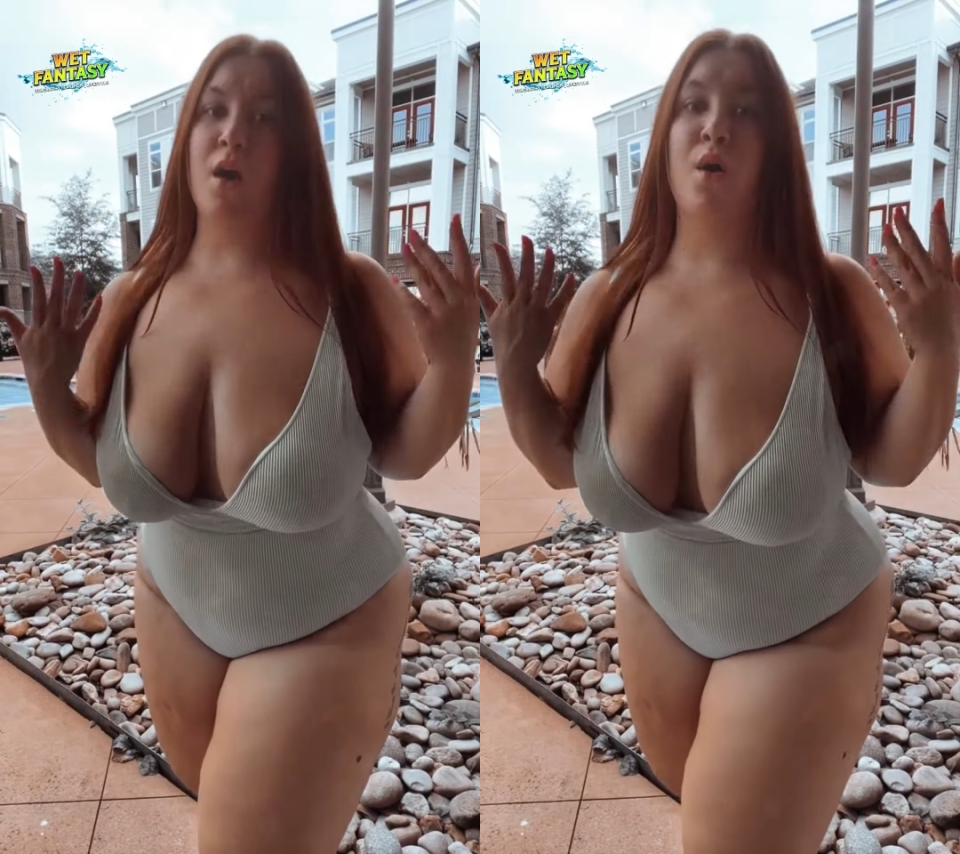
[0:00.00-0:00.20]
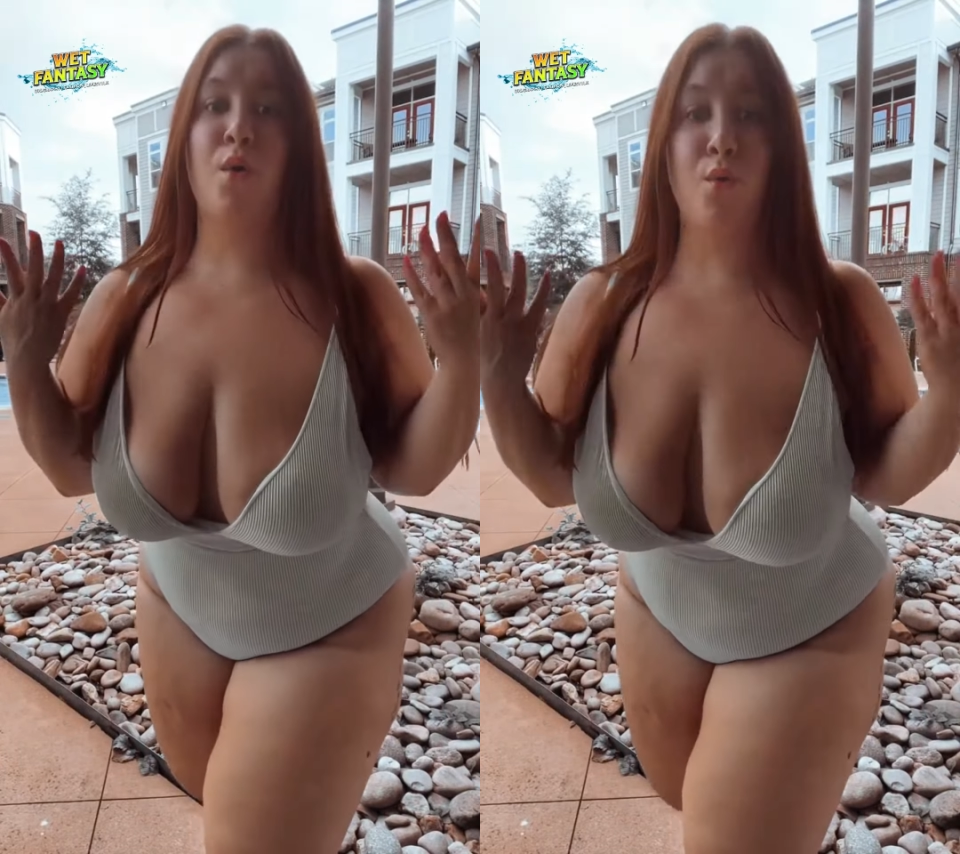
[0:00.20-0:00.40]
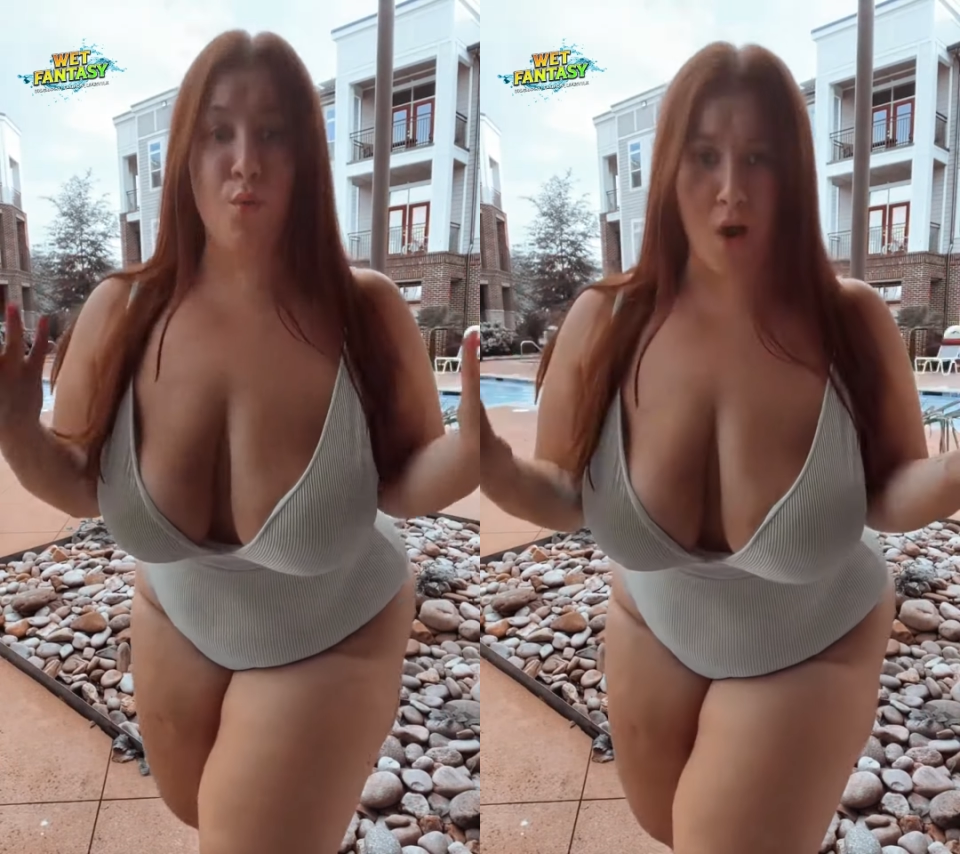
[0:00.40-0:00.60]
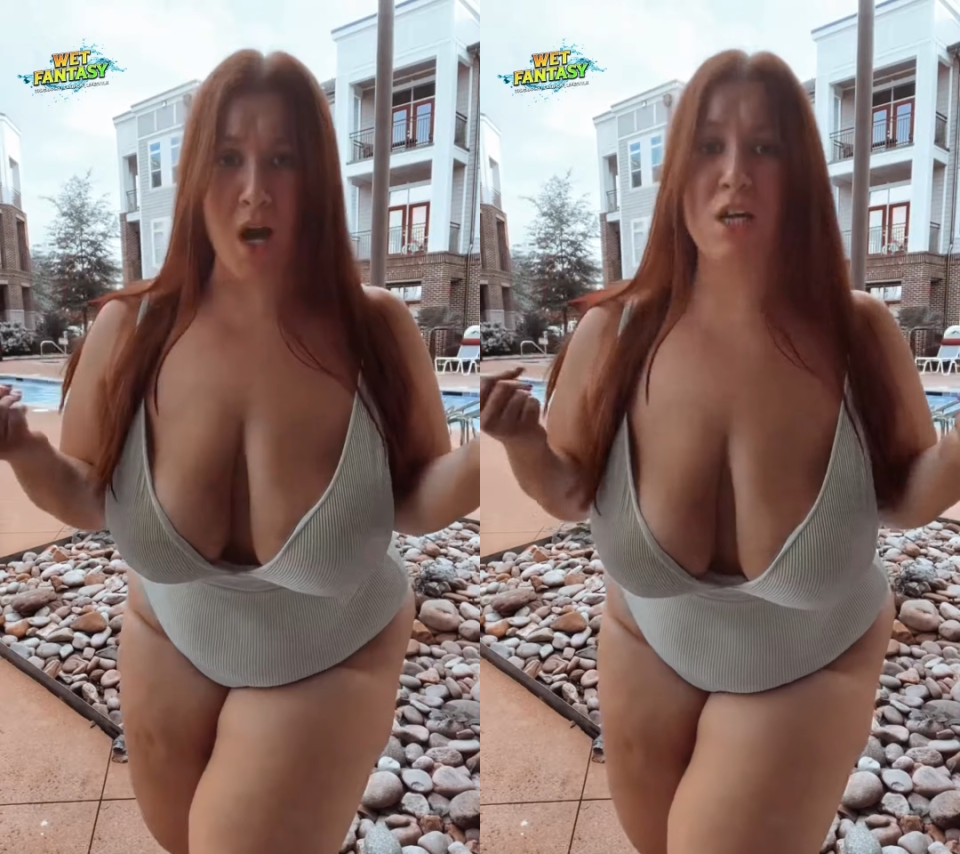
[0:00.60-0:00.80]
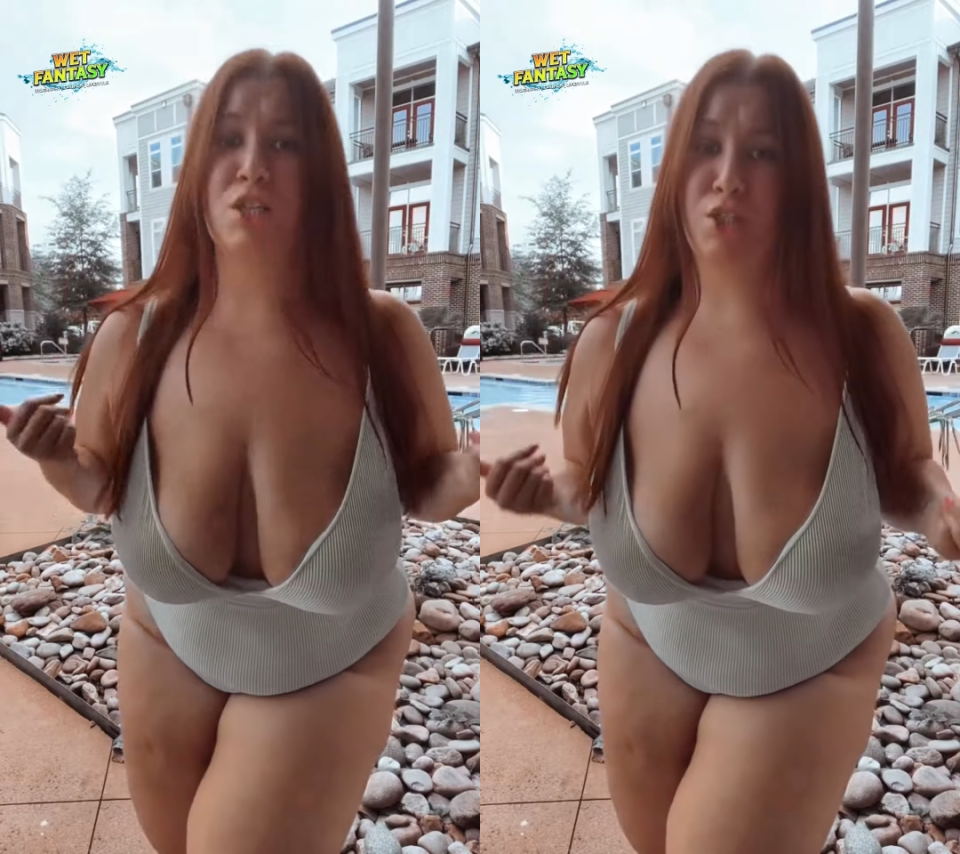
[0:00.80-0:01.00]
CH
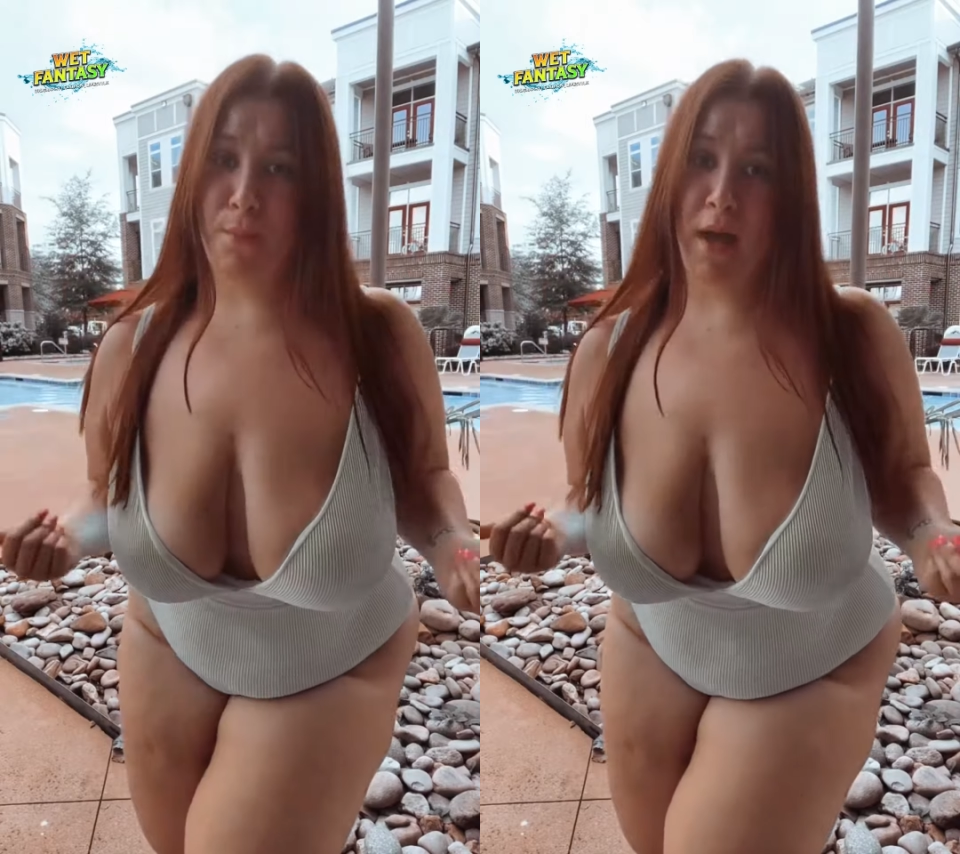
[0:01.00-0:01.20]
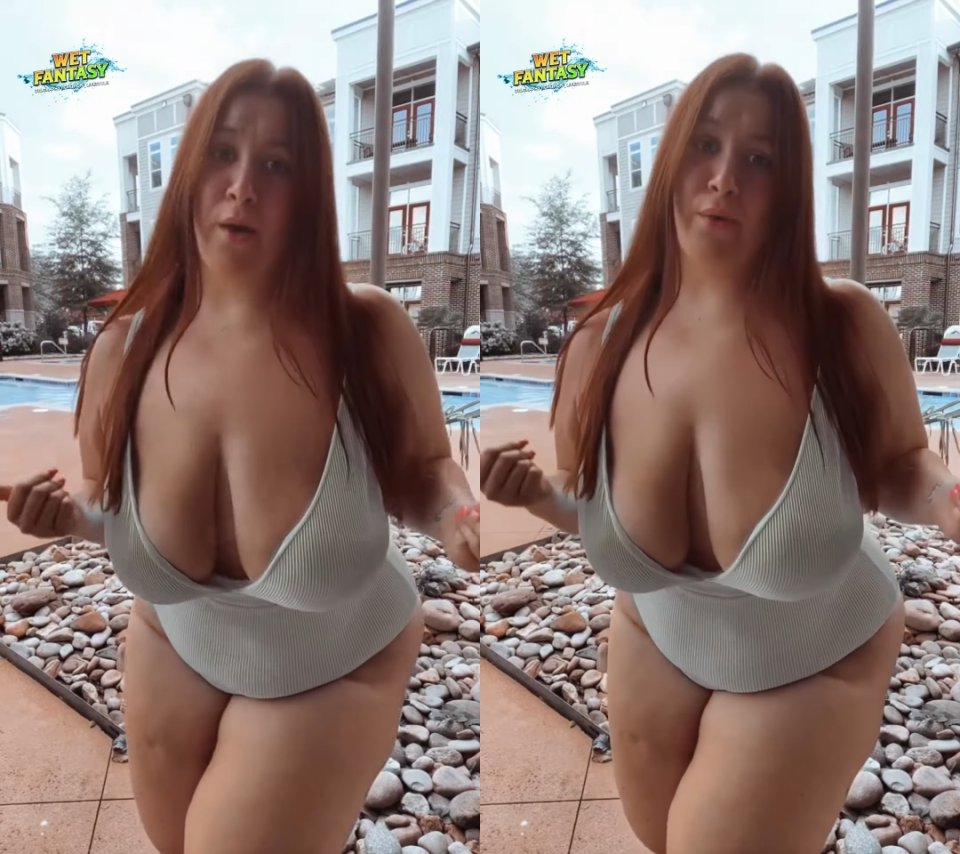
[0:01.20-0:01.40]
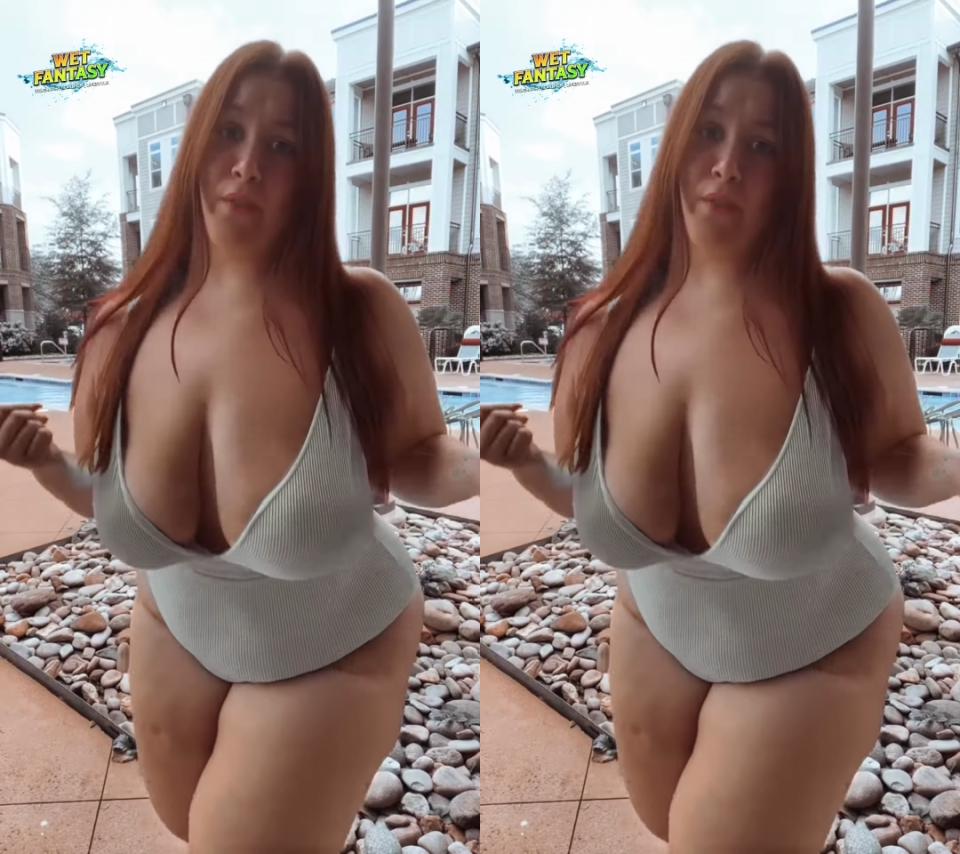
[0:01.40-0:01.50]
Instagram,